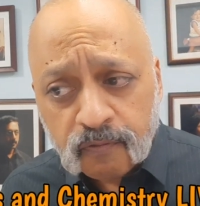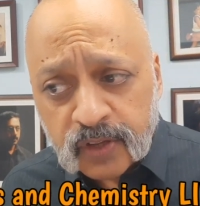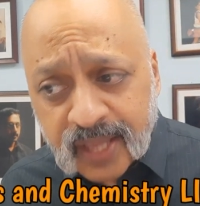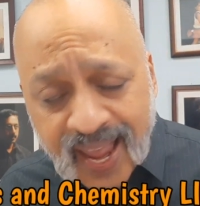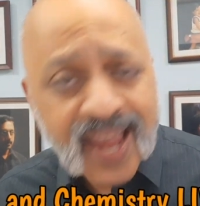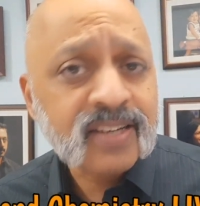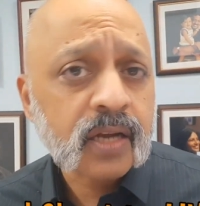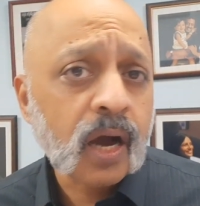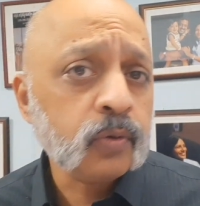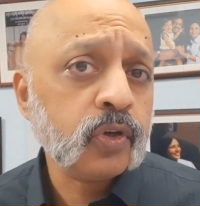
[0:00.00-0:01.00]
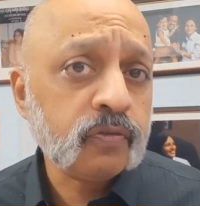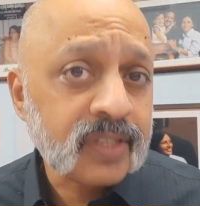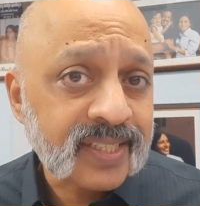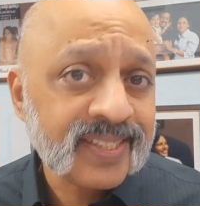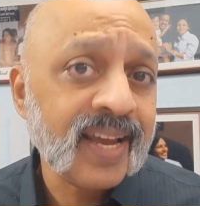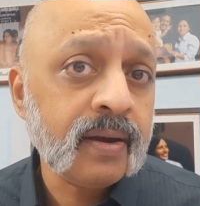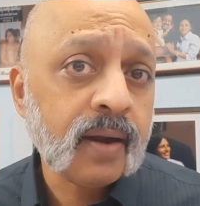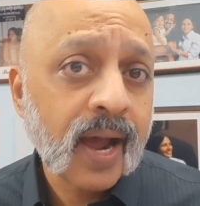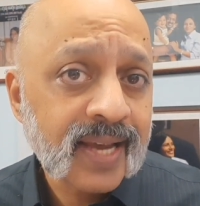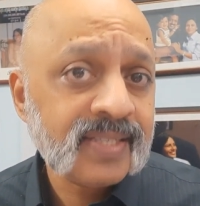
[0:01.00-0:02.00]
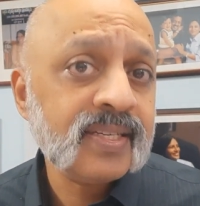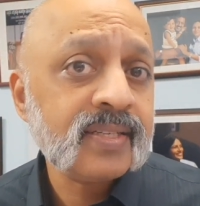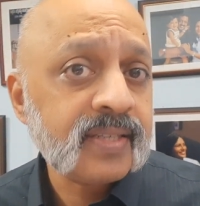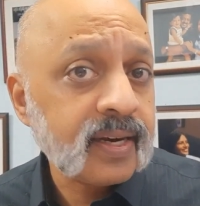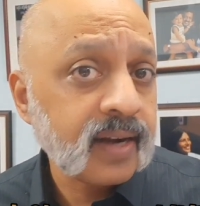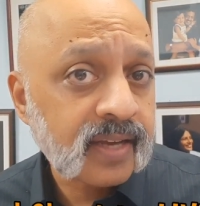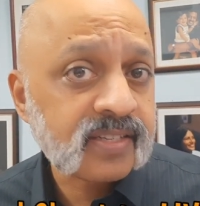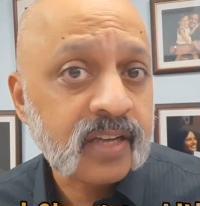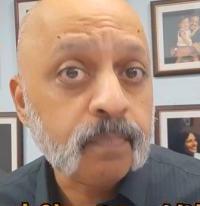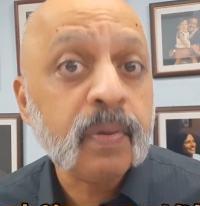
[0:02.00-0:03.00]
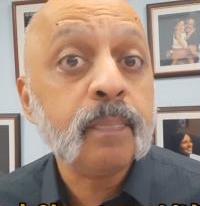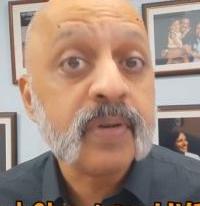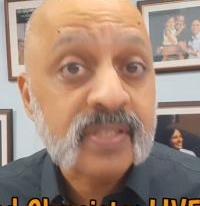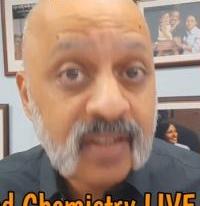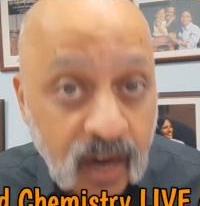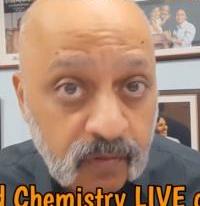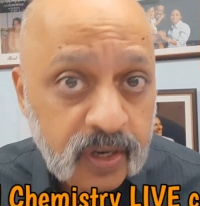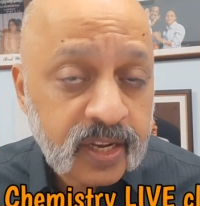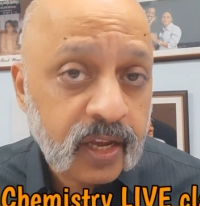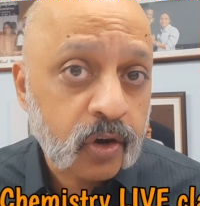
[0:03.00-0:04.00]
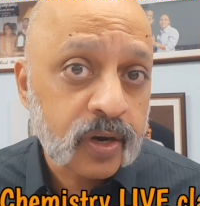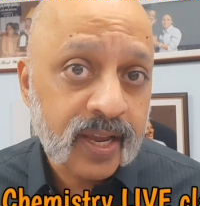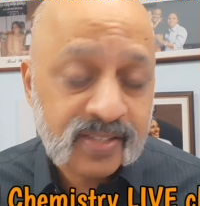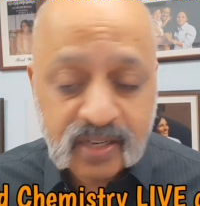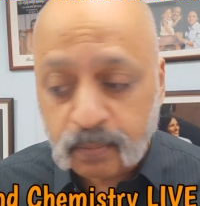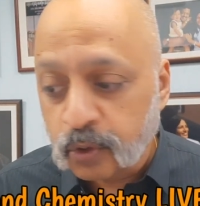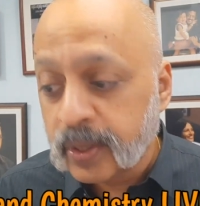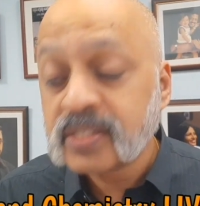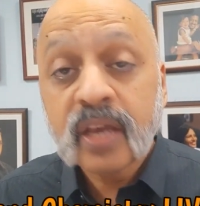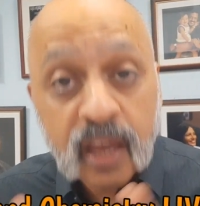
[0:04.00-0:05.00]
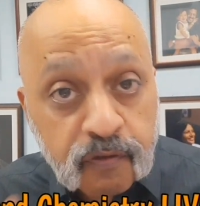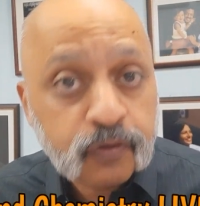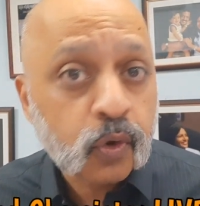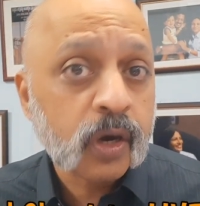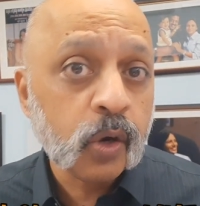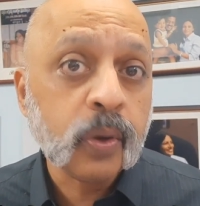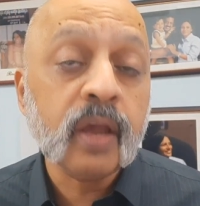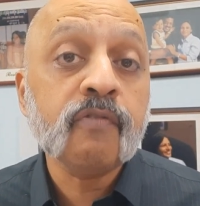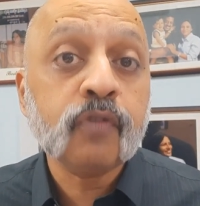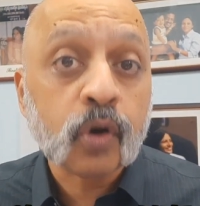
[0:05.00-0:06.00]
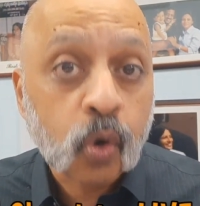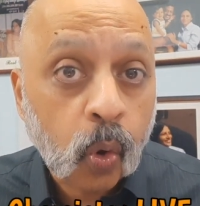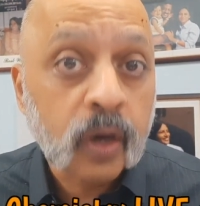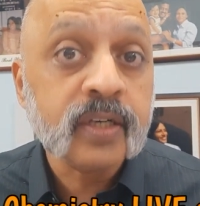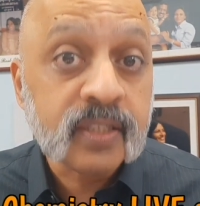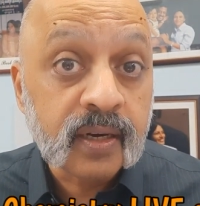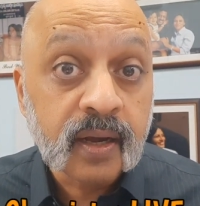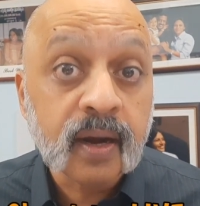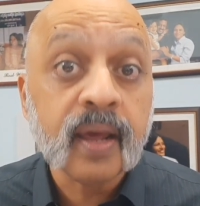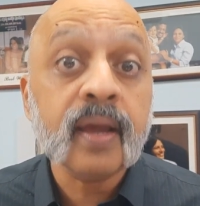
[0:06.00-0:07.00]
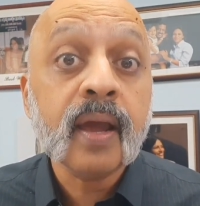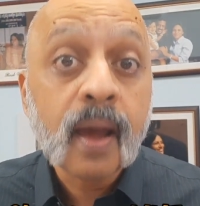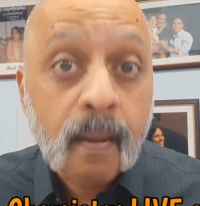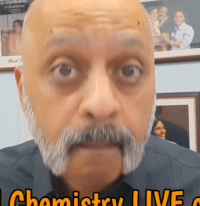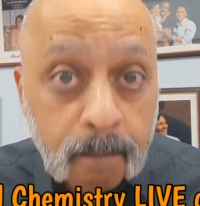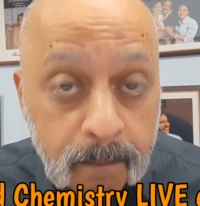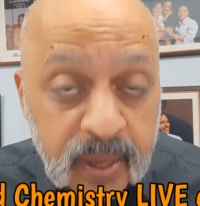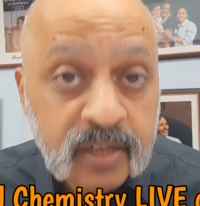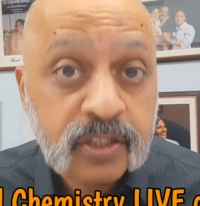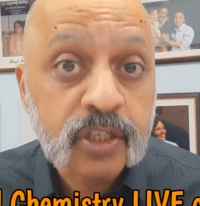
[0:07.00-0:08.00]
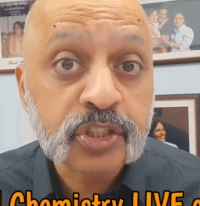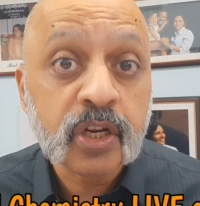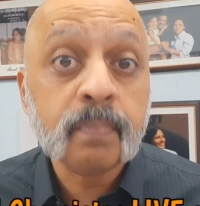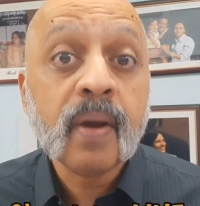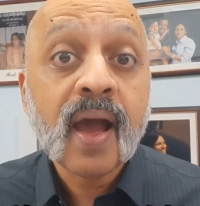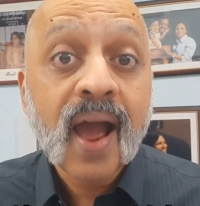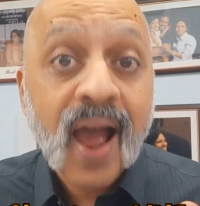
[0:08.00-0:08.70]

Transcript: with 8 out of the 10 ICSE class 10 papers covered here on SWS, if you are looking for quality learning, mentorship